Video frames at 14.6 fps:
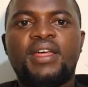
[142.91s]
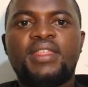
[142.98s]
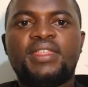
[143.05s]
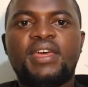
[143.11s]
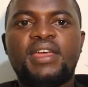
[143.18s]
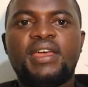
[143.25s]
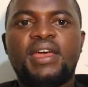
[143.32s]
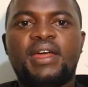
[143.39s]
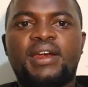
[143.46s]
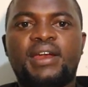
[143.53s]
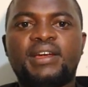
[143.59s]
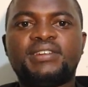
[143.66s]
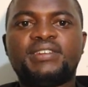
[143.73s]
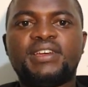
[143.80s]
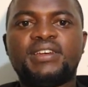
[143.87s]
They
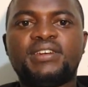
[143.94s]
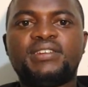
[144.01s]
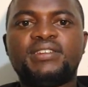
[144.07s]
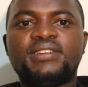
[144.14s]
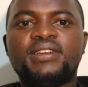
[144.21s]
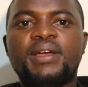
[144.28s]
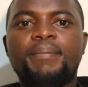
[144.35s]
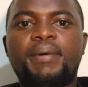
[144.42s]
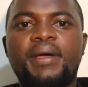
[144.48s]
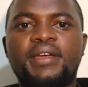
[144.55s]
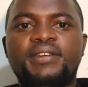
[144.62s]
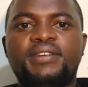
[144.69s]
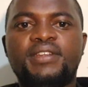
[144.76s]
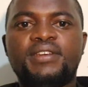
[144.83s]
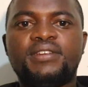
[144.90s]
erected
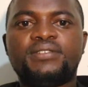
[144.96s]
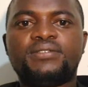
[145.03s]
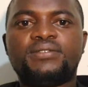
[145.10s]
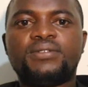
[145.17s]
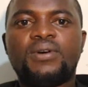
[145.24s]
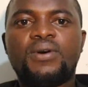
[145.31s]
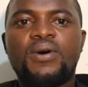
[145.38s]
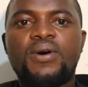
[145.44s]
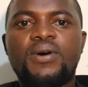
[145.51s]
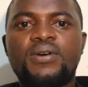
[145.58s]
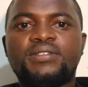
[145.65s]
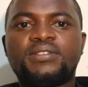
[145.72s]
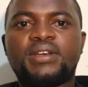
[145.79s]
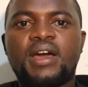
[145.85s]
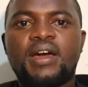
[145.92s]
paintings
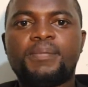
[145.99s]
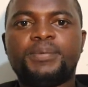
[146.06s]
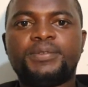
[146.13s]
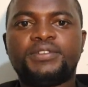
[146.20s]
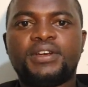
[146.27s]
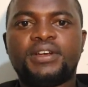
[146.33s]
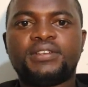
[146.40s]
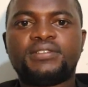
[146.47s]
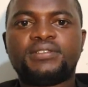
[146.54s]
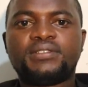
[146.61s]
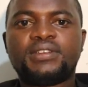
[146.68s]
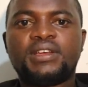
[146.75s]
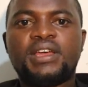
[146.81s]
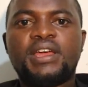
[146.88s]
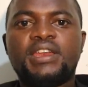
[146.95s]
or sculptures
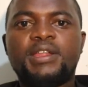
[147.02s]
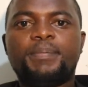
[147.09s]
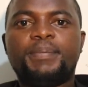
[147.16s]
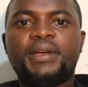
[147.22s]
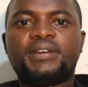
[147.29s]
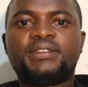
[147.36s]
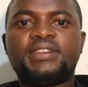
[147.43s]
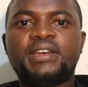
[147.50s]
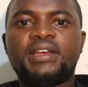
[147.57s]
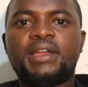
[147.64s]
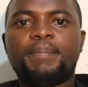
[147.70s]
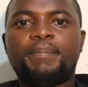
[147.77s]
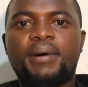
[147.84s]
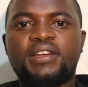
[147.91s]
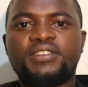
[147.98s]
depicting
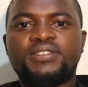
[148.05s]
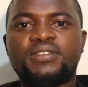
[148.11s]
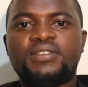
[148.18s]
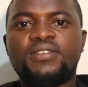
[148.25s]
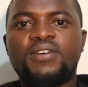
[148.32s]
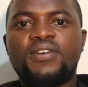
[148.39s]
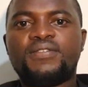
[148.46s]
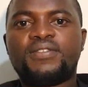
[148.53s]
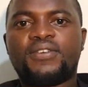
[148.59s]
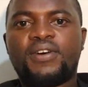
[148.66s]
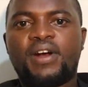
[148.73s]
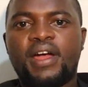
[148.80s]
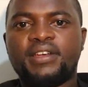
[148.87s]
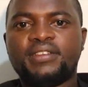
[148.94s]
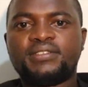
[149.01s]
the Passion of
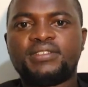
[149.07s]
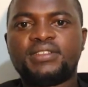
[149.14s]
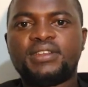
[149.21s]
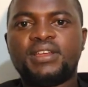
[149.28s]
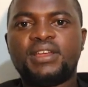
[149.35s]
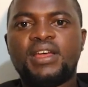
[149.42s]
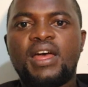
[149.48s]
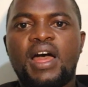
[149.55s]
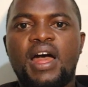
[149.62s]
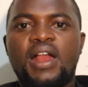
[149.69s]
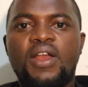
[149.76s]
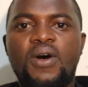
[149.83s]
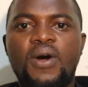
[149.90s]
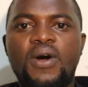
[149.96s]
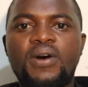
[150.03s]
Christ
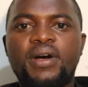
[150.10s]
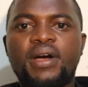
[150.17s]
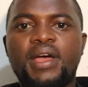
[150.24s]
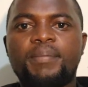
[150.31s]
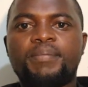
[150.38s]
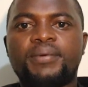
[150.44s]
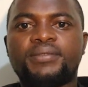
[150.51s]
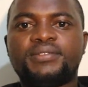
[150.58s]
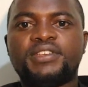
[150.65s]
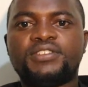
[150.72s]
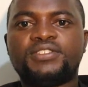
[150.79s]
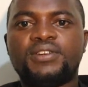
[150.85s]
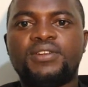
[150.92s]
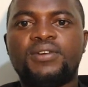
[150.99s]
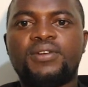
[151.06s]
along a
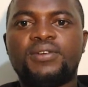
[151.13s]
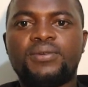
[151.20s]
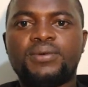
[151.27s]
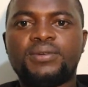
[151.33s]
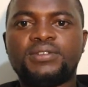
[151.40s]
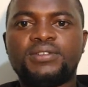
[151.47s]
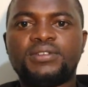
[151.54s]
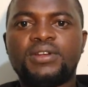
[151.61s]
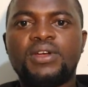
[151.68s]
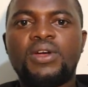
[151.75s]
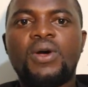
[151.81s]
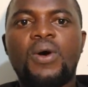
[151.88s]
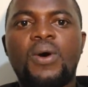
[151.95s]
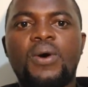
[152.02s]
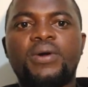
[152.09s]
processional route
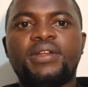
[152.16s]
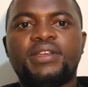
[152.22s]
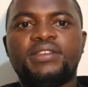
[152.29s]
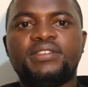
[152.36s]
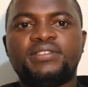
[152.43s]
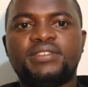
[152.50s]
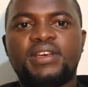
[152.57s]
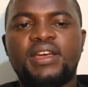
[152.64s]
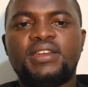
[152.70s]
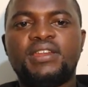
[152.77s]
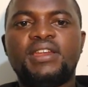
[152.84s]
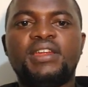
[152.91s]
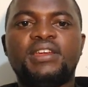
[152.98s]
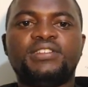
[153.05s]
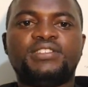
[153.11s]
or inside
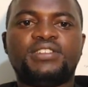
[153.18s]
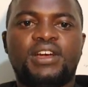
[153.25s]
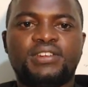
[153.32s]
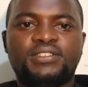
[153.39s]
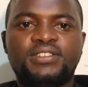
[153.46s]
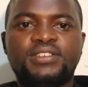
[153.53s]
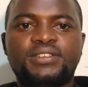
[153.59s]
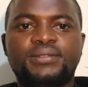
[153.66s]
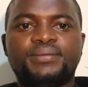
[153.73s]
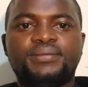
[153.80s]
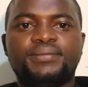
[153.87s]
a church.